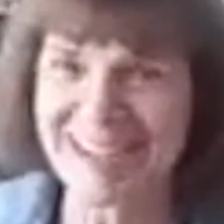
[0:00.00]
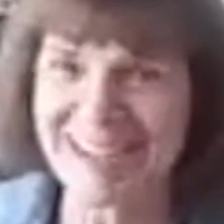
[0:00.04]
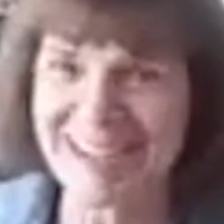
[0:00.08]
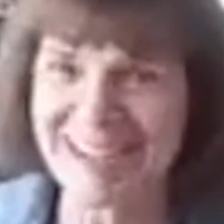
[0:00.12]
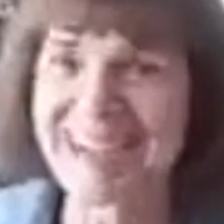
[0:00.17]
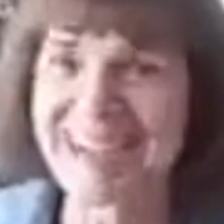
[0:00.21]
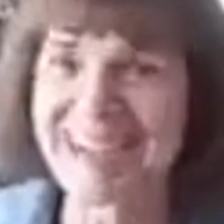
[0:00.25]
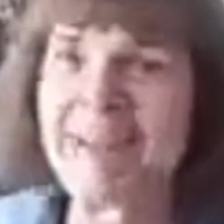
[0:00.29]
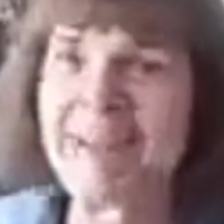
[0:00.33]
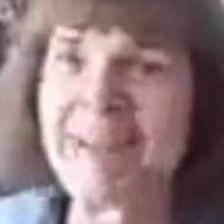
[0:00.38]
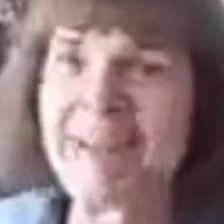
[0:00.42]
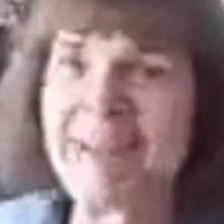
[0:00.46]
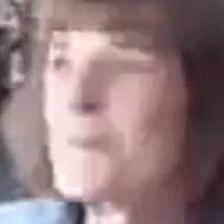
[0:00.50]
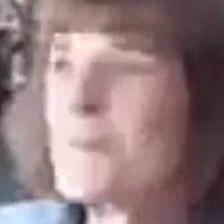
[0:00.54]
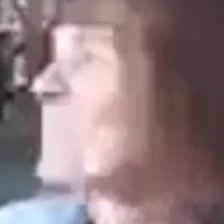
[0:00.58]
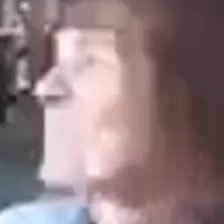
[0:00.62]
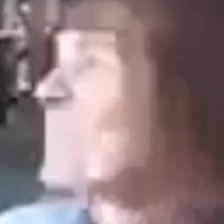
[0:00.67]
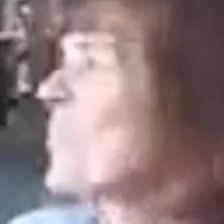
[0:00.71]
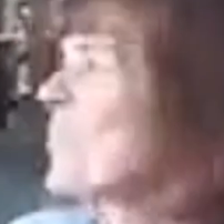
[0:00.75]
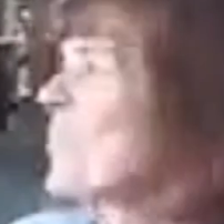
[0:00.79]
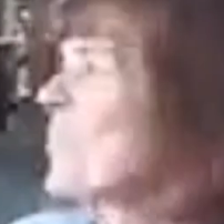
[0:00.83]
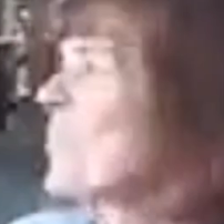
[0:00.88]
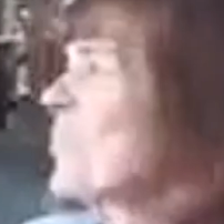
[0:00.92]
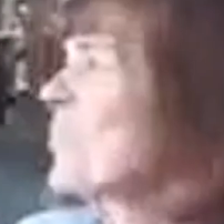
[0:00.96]
Yeah, the
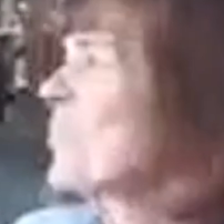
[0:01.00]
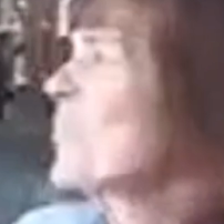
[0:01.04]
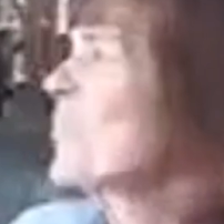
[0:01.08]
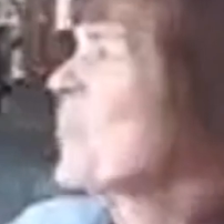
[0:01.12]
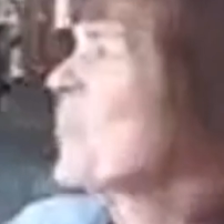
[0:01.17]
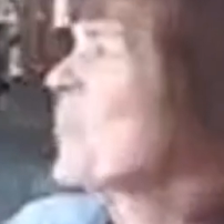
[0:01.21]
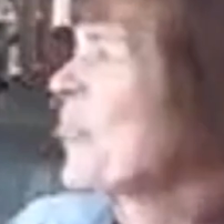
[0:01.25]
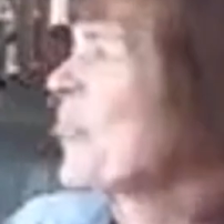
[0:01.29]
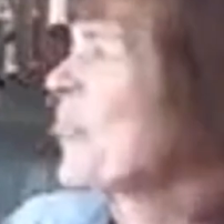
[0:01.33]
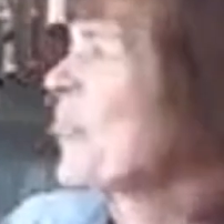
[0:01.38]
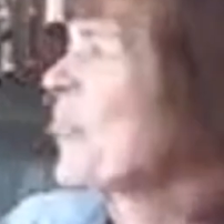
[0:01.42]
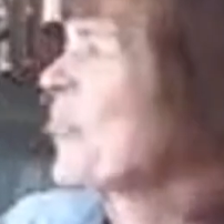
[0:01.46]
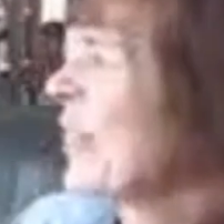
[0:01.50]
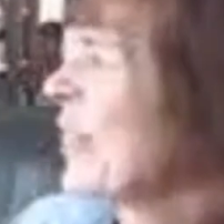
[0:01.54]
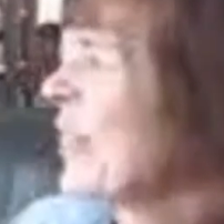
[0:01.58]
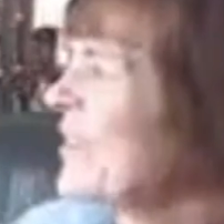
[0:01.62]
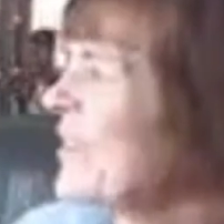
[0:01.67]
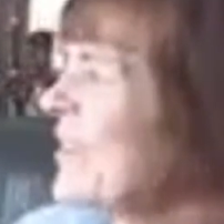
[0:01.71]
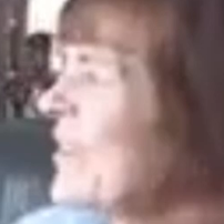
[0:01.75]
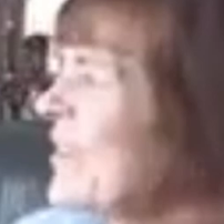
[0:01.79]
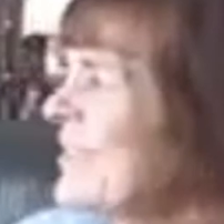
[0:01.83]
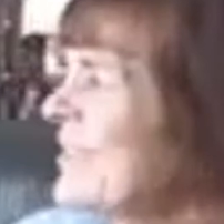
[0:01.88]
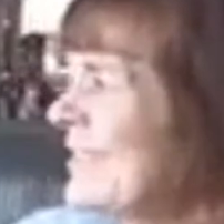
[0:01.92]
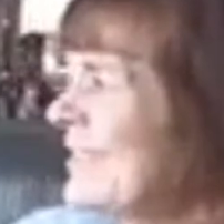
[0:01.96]
only
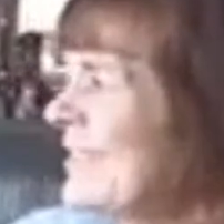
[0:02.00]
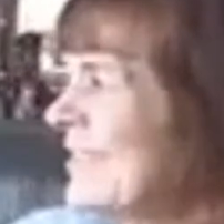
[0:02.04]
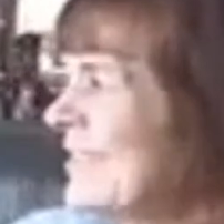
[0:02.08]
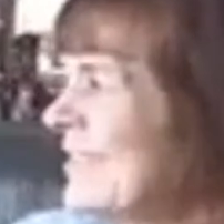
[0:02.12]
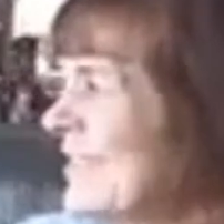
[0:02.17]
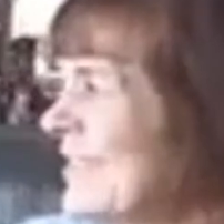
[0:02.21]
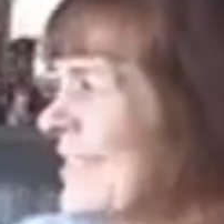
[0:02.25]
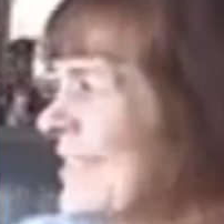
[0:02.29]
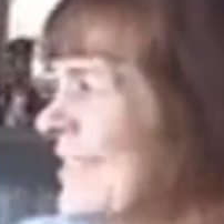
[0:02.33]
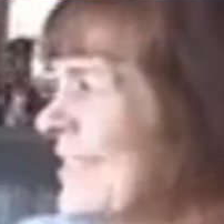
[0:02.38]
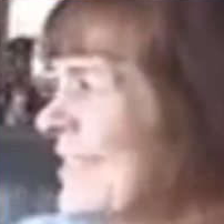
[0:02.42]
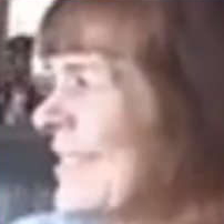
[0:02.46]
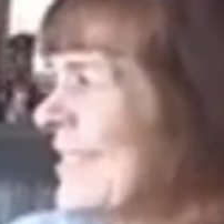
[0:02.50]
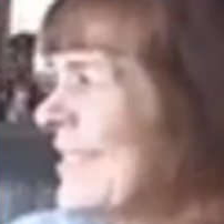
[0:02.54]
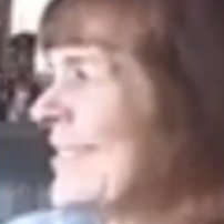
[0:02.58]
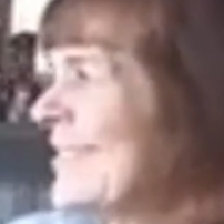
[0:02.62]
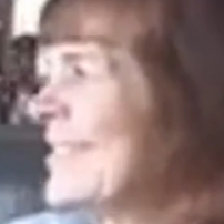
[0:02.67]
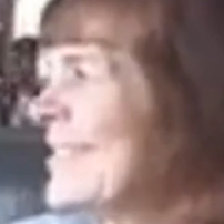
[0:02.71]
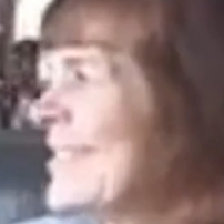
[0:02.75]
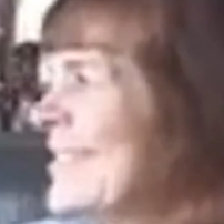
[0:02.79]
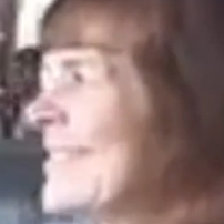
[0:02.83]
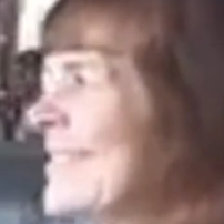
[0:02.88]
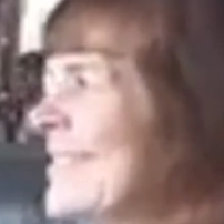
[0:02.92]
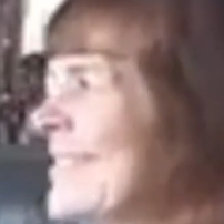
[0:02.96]
cooking I've been doing is
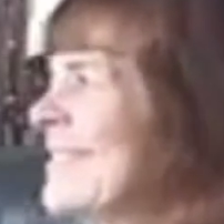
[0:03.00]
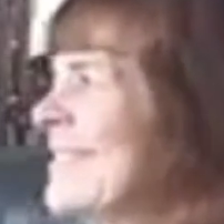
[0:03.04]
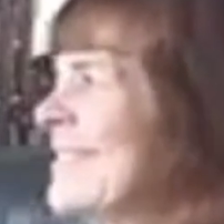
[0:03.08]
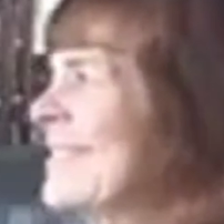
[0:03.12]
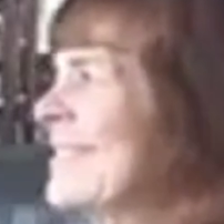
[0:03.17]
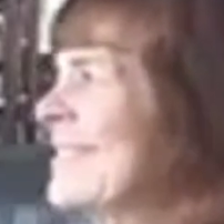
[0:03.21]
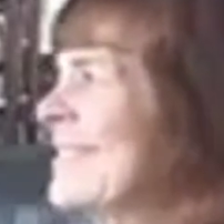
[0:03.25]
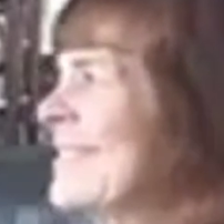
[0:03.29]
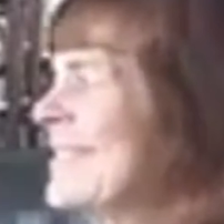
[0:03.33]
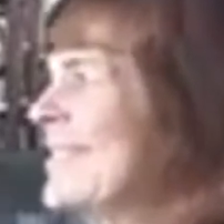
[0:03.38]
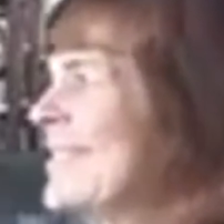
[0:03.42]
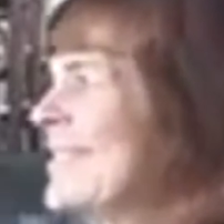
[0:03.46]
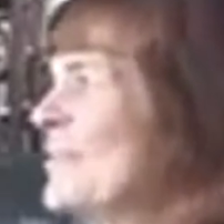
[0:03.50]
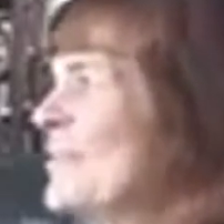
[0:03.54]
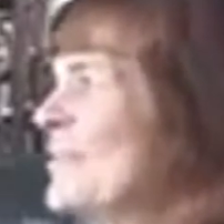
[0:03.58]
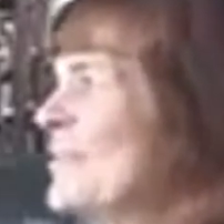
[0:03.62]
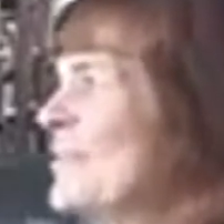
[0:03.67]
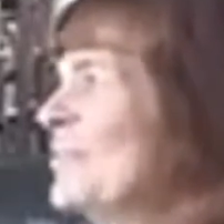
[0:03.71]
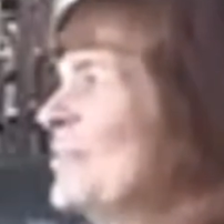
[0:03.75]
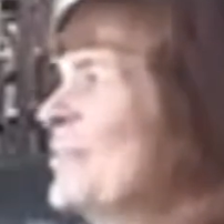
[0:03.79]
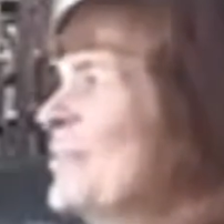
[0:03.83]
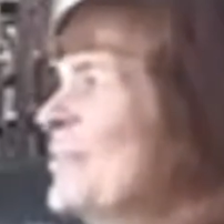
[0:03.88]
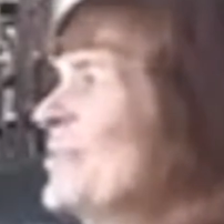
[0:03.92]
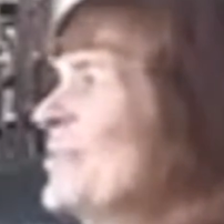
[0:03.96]
I have been
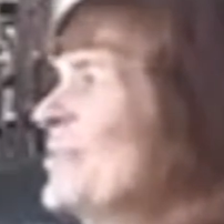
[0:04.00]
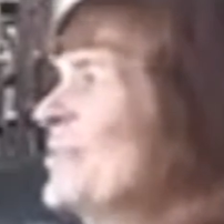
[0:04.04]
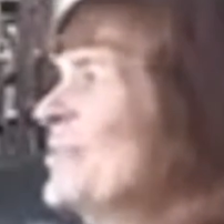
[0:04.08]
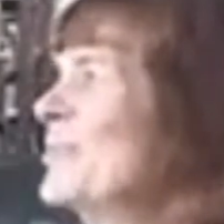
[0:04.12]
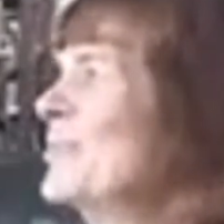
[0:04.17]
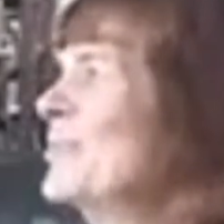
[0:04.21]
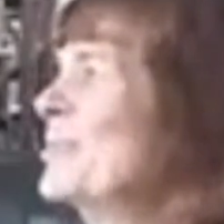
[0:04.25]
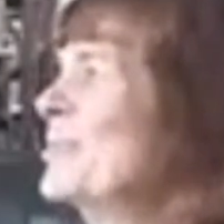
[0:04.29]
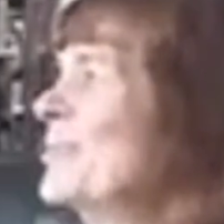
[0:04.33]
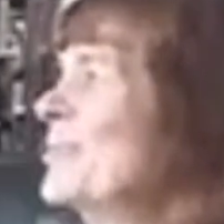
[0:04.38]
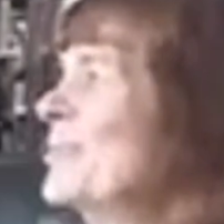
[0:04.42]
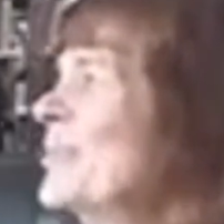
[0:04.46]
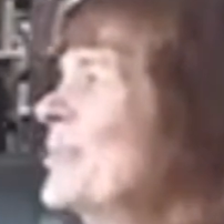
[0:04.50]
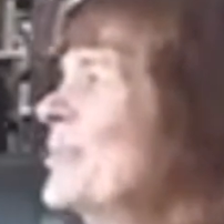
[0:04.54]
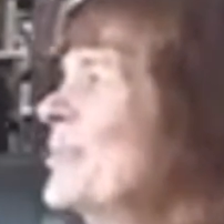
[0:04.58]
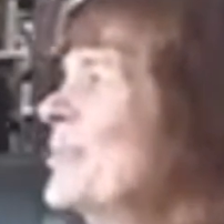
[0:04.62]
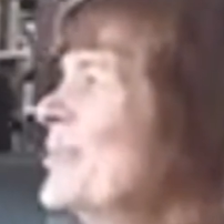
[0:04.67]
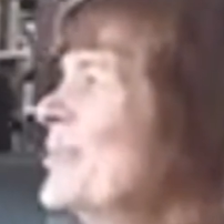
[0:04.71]
making bread.